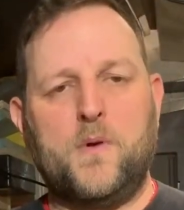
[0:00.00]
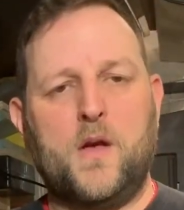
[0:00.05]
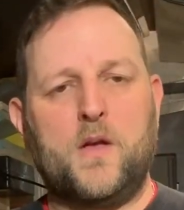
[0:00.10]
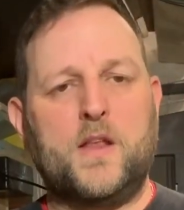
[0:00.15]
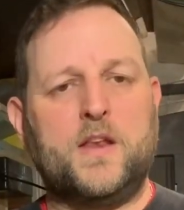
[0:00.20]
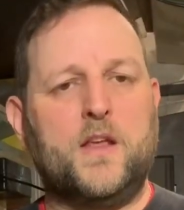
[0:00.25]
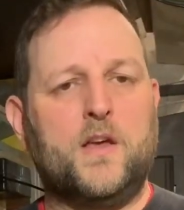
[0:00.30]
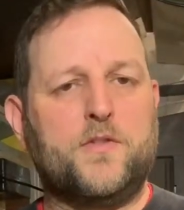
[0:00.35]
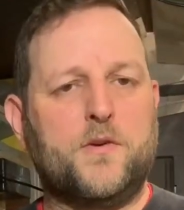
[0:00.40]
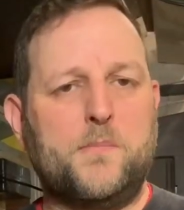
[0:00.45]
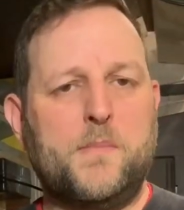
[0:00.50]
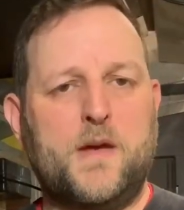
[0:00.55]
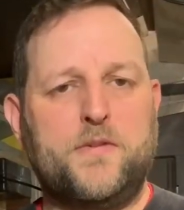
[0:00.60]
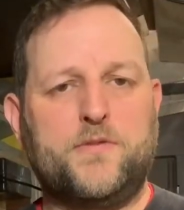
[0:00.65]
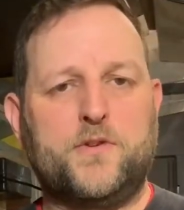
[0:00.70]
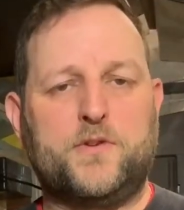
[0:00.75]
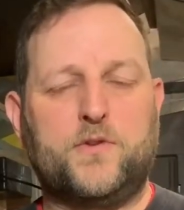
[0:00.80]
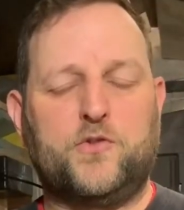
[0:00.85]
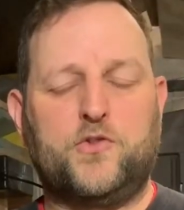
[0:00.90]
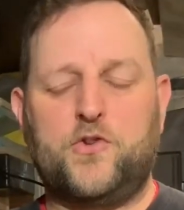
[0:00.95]
any other
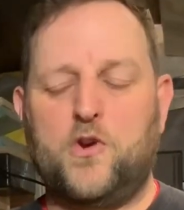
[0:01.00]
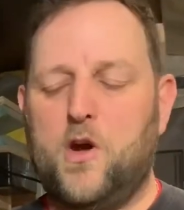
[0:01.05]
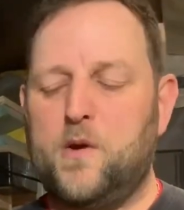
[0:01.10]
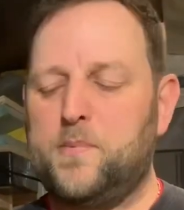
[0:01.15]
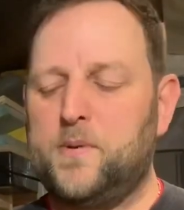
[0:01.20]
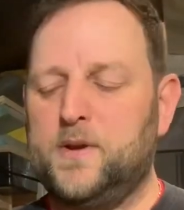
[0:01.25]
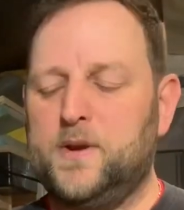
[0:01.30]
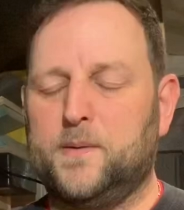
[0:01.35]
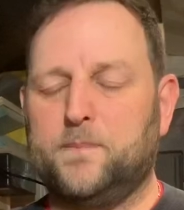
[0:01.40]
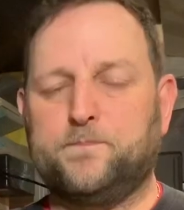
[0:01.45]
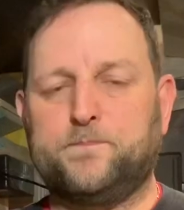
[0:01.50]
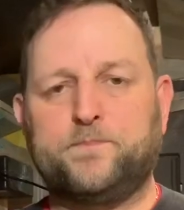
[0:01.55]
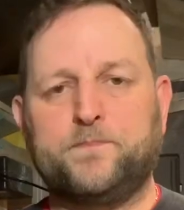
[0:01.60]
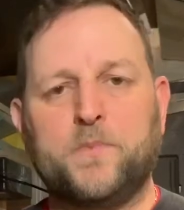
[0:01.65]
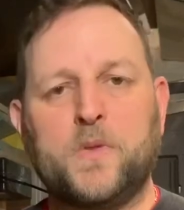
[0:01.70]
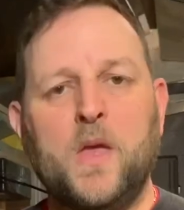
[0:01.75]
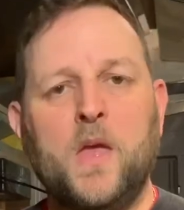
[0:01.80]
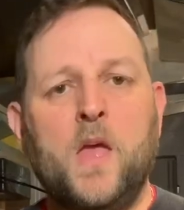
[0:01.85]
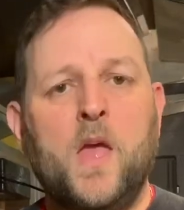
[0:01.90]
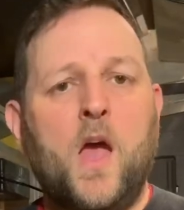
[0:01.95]
method of sharpening.
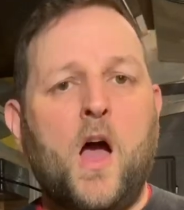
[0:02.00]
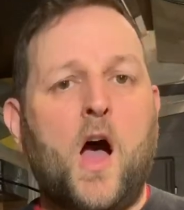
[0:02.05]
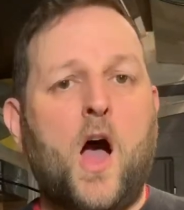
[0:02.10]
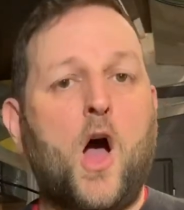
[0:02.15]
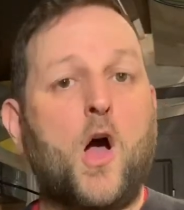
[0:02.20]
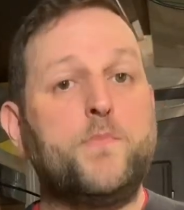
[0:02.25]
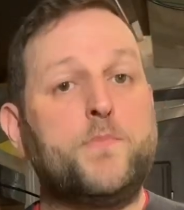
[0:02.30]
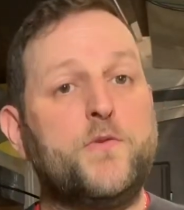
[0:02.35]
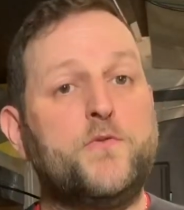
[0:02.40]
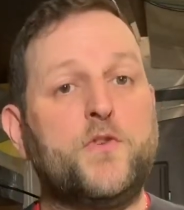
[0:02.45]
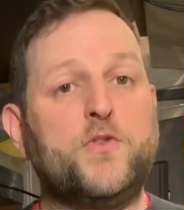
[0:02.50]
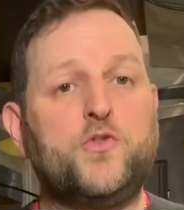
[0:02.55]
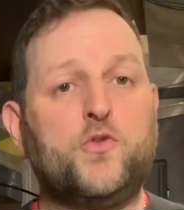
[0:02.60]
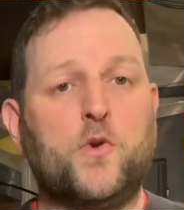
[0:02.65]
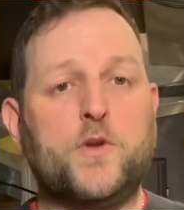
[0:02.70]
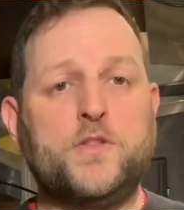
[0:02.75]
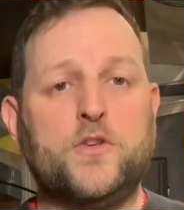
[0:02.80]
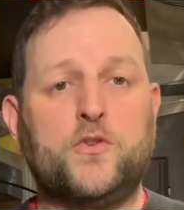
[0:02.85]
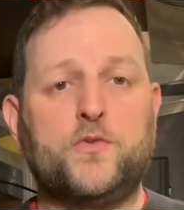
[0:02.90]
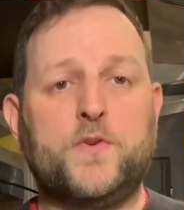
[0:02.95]
I hope you've
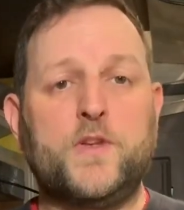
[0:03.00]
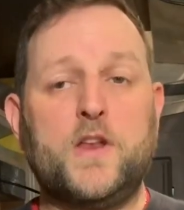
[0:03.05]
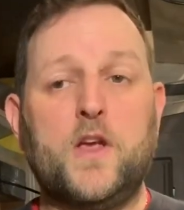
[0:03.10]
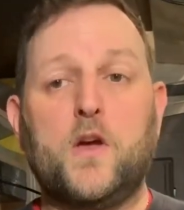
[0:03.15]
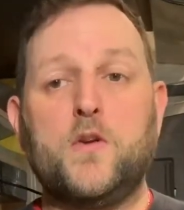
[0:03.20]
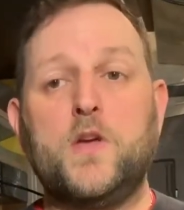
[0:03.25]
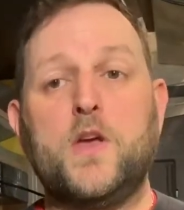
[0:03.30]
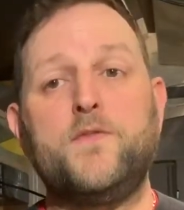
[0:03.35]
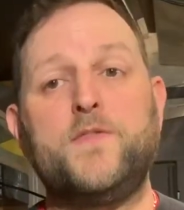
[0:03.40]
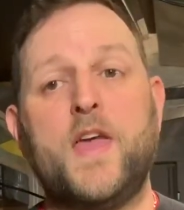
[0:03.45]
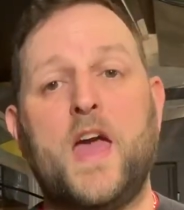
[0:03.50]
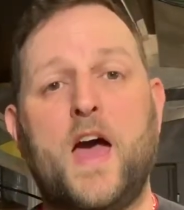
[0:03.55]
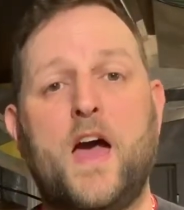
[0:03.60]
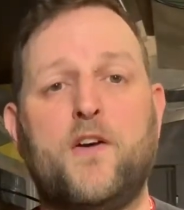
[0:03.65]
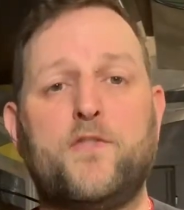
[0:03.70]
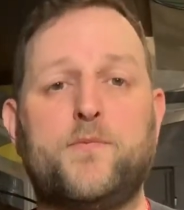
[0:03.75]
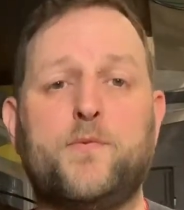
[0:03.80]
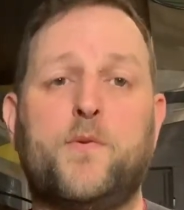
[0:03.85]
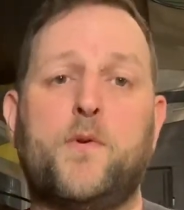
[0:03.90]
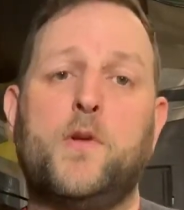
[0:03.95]
enjoyed this video. If you
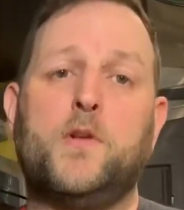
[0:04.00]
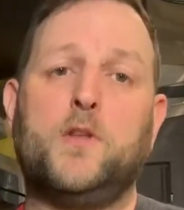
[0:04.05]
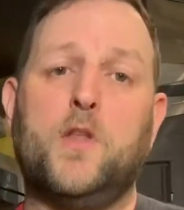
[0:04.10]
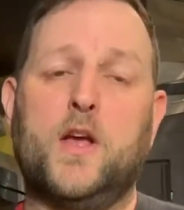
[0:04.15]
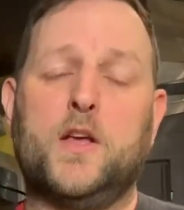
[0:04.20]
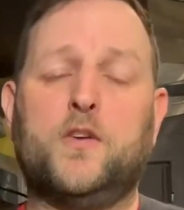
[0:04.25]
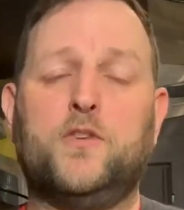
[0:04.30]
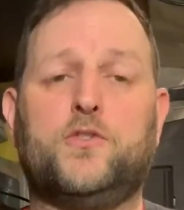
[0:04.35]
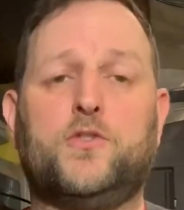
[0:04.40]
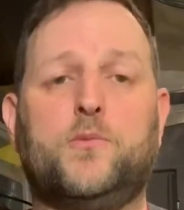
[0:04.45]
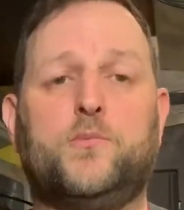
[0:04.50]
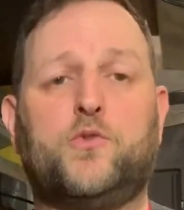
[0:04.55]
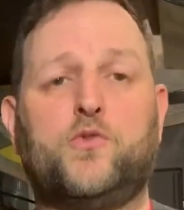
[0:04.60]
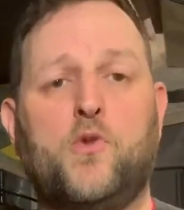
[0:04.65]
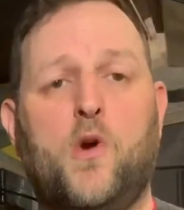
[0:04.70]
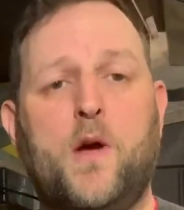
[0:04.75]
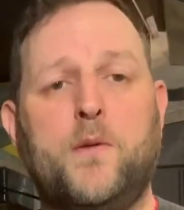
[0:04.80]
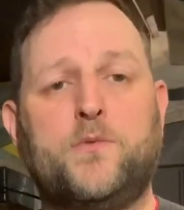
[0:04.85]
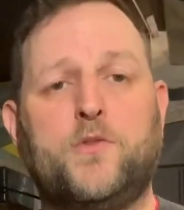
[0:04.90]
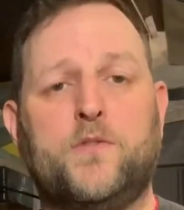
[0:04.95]
have, like and
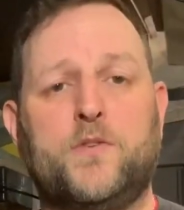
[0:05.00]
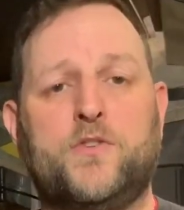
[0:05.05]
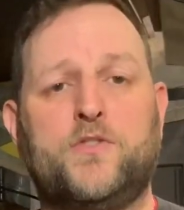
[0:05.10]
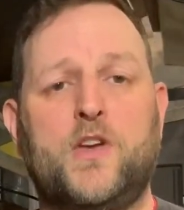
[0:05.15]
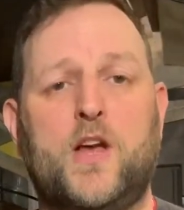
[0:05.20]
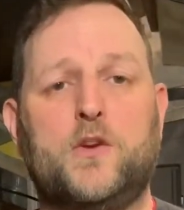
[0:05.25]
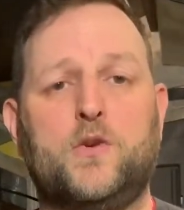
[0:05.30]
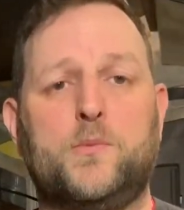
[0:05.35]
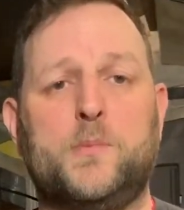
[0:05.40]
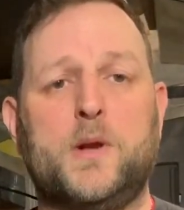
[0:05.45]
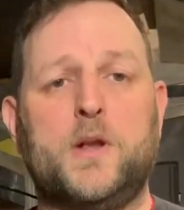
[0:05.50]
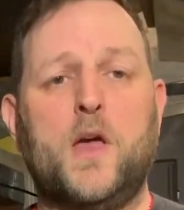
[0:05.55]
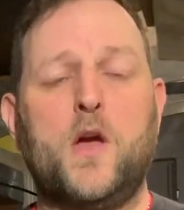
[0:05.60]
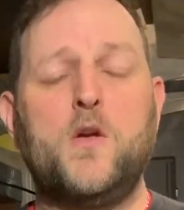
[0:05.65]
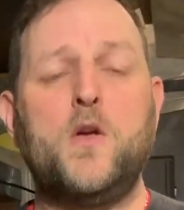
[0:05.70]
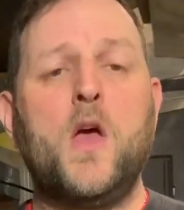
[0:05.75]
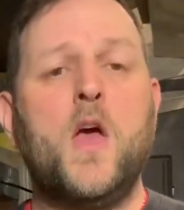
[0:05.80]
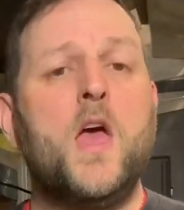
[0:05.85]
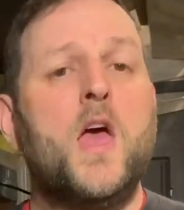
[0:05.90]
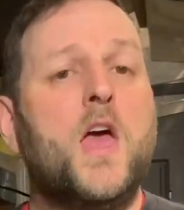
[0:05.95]
subscribe to the channel
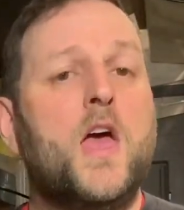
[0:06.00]
below.